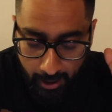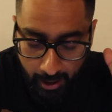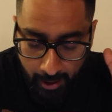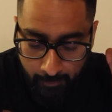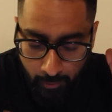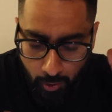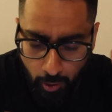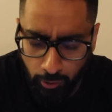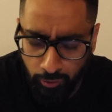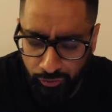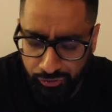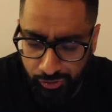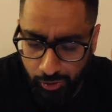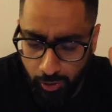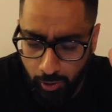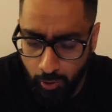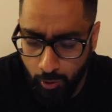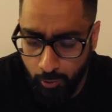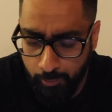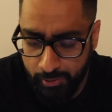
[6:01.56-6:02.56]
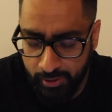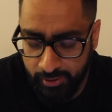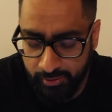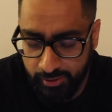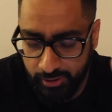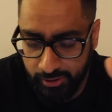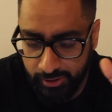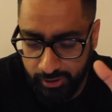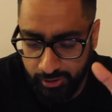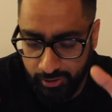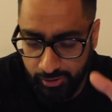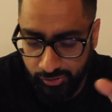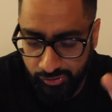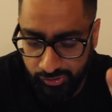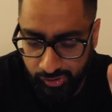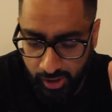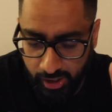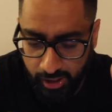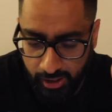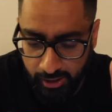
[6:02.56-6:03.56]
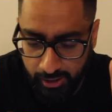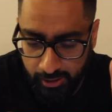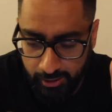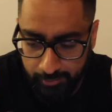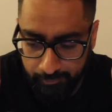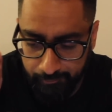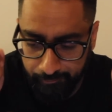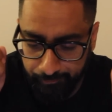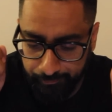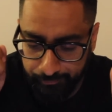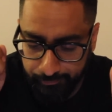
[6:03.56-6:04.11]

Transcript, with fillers: I'm also hoping that there's a